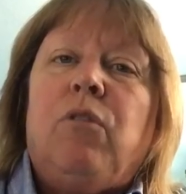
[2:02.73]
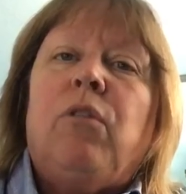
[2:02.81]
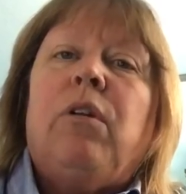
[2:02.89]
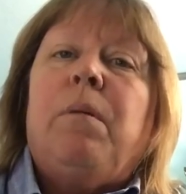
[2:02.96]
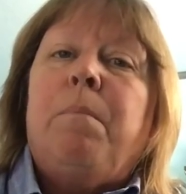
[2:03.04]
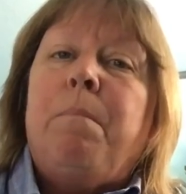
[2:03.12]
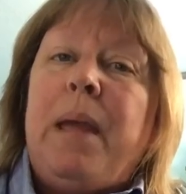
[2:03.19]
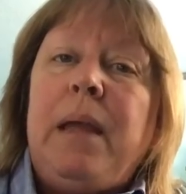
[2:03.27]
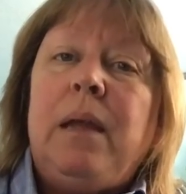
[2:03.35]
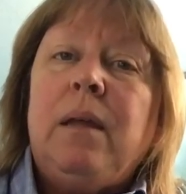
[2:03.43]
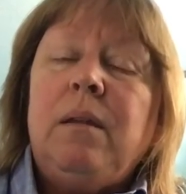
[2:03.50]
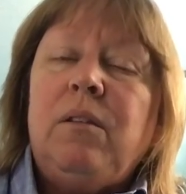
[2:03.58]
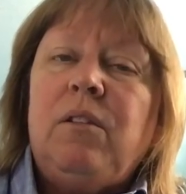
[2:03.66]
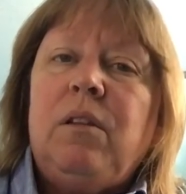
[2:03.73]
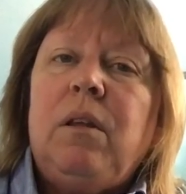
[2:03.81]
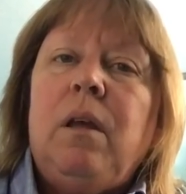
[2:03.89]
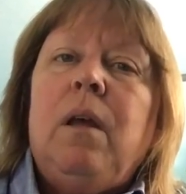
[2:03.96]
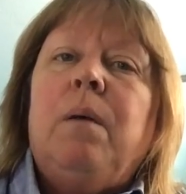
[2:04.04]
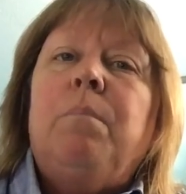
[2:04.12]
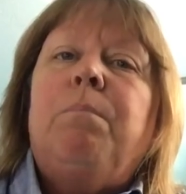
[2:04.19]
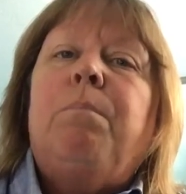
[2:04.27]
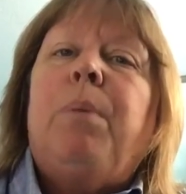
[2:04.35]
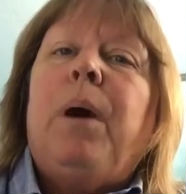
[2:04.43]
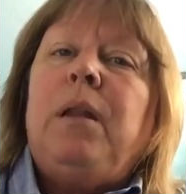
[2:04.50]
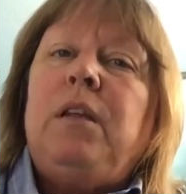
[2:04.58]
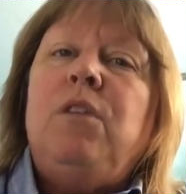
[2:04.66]
order to make it,
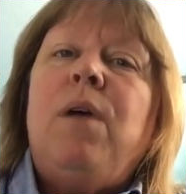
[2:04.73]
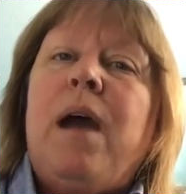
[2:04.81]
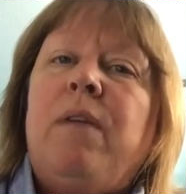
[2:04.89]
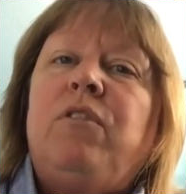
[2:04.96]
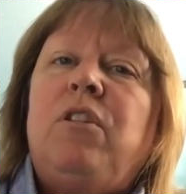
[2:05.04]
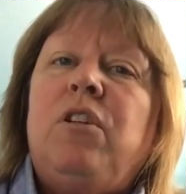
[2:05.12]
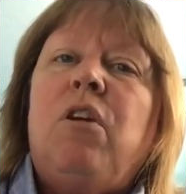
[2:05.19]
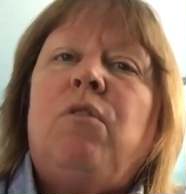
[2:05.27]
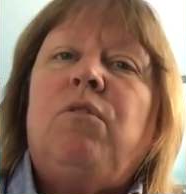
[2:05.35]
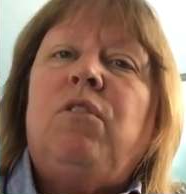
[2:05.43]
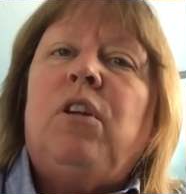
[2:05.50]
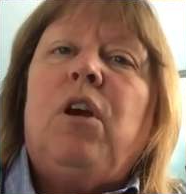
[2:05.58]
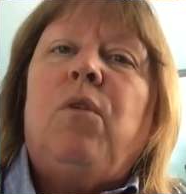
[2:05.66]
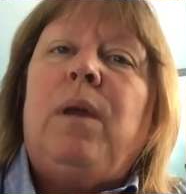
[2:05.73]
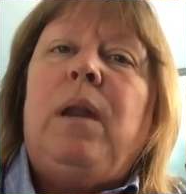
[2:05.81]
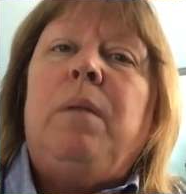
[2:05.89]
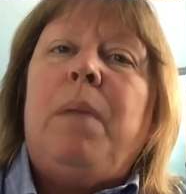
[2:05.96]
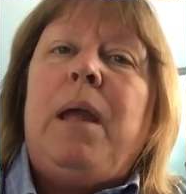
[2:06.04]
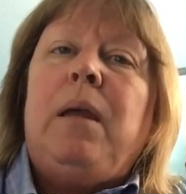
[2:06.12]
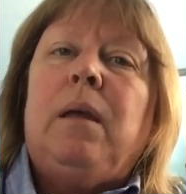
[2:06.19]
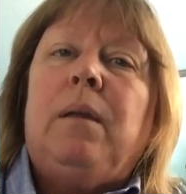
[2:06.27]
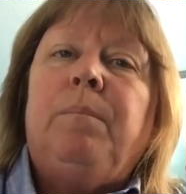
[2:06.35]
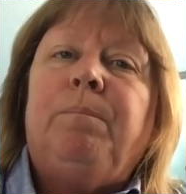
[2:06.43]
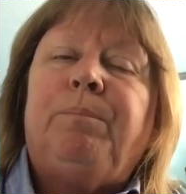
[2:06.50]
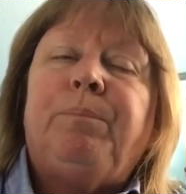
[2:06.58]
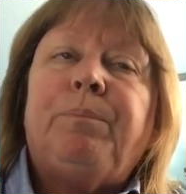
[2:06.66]
but you have to know to go in and make it.
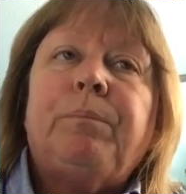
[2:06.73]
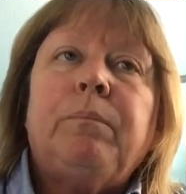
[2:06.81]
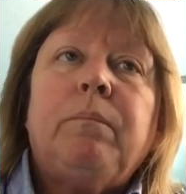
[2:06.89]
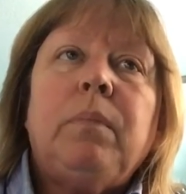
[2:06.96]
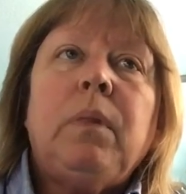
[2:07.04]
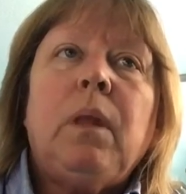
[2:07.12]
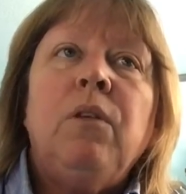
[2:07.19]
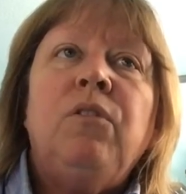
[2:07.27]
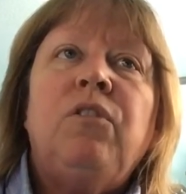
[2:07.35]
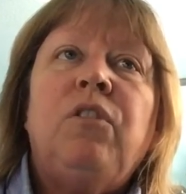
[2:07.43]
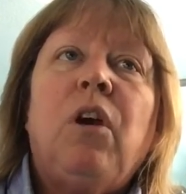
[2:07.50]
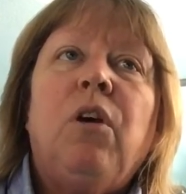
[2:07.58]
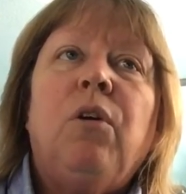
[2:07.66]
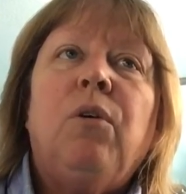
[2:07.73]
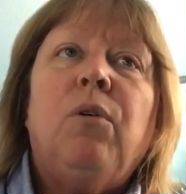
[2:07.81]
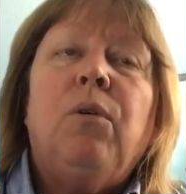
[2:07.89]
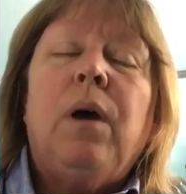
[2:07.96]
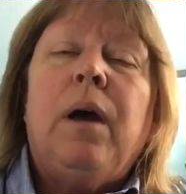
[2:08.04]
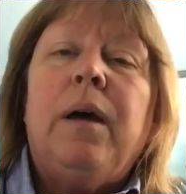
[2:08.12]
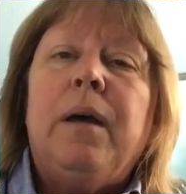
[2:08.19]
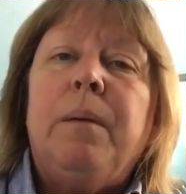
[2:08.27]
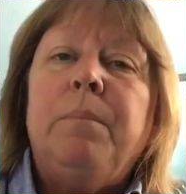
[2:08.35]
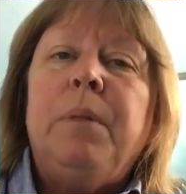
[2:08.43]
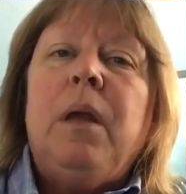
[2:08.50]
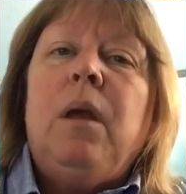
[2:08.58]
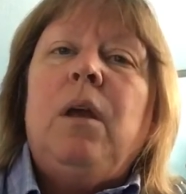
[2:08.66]
So
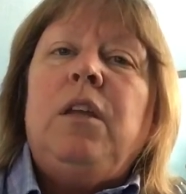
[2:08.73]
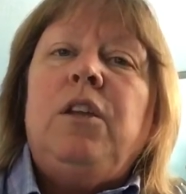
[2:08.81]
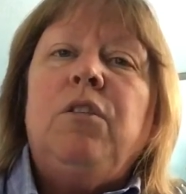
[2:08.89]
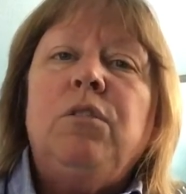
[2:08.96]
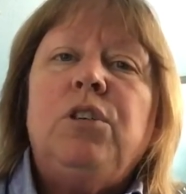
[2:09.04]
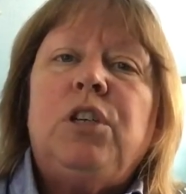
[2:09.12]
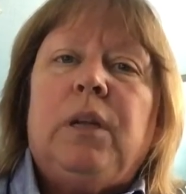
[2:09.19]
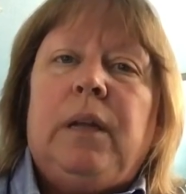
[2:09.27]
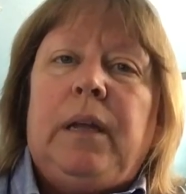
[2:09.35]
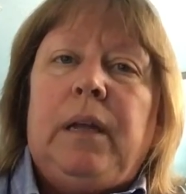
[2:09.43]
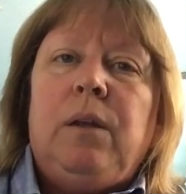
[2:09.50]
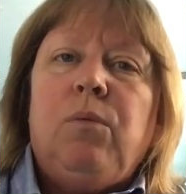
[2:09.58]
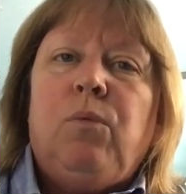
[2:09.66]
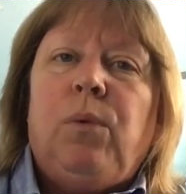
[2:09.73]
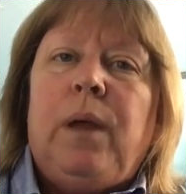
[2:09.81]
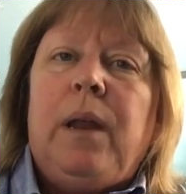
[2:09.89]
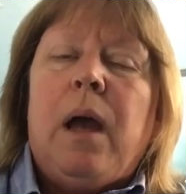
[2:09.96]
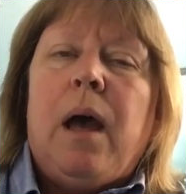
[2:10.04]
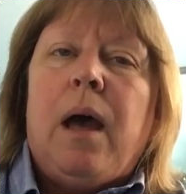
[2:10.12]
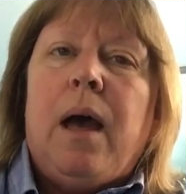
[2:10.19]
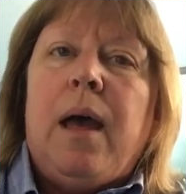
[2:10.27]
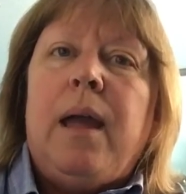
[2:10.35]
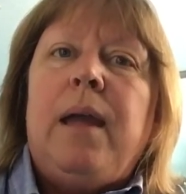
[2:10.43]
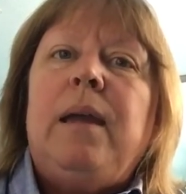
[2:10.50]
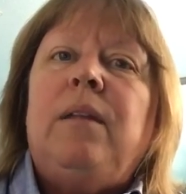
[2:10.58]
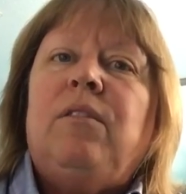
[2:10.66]
usually when
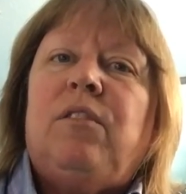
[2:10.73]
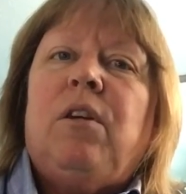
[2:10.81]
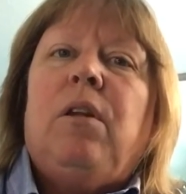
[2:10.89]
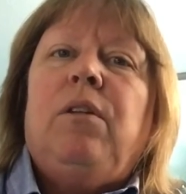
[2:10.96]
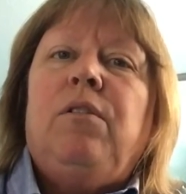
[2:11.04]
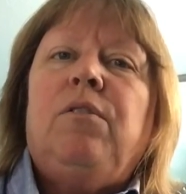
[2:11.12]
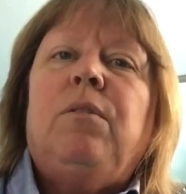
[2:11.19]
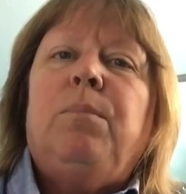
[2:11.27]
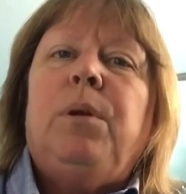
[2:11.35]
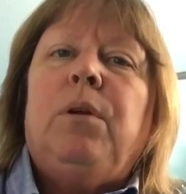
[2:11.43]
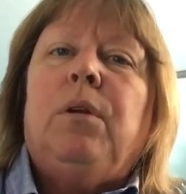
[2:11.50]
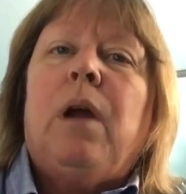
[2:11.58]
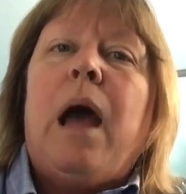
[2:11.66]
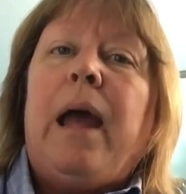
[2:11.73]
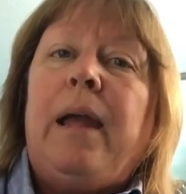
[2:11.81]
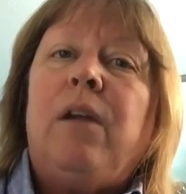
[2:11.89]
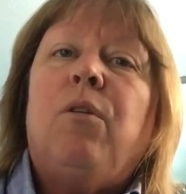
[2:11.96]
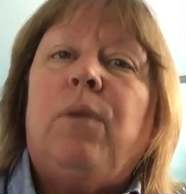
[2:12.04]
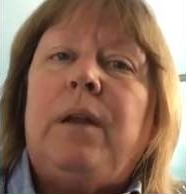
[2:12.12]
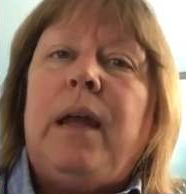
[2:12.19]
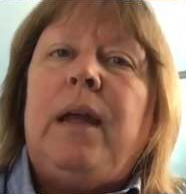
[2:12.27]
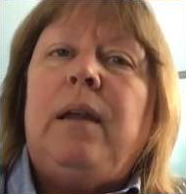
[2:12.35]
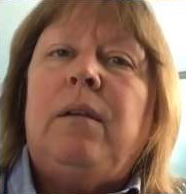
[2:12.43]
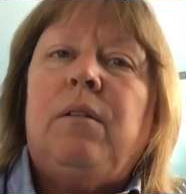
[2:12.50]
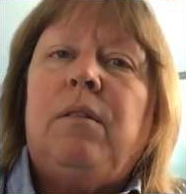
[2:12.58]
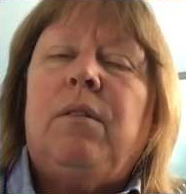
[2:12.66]
I install a new computer, I
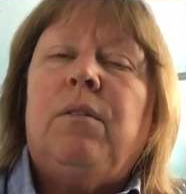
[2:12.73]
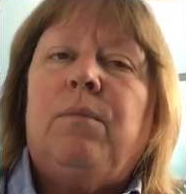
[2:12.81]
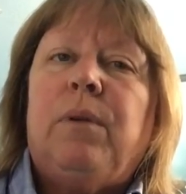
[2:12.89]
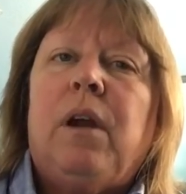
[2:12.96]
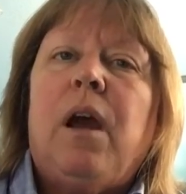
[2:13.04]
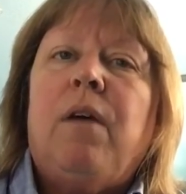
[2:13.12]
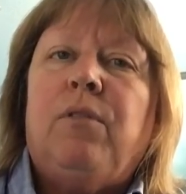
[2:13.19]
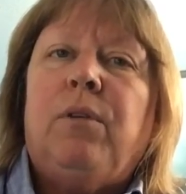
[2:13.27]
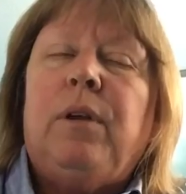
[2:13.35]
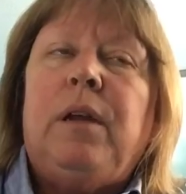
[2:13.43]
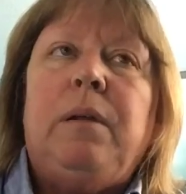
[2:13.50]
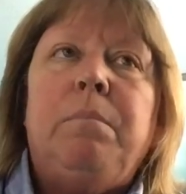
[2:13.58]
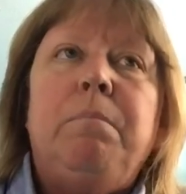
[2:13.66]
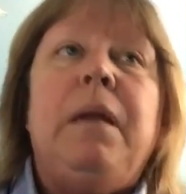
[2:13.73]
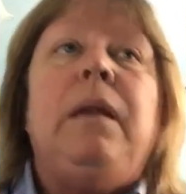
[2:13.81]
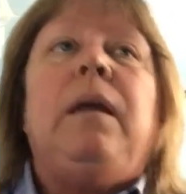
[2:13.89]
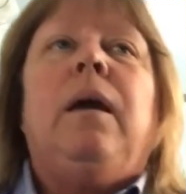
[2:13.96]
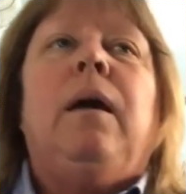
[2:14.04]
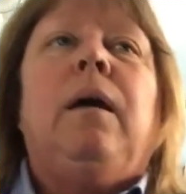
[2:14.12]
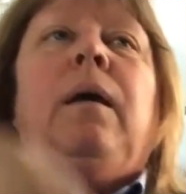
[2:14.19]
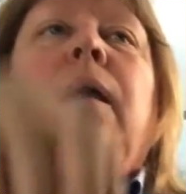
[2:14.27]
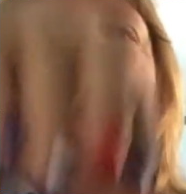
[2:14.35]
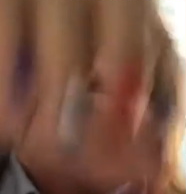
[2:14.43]
create the recovery media,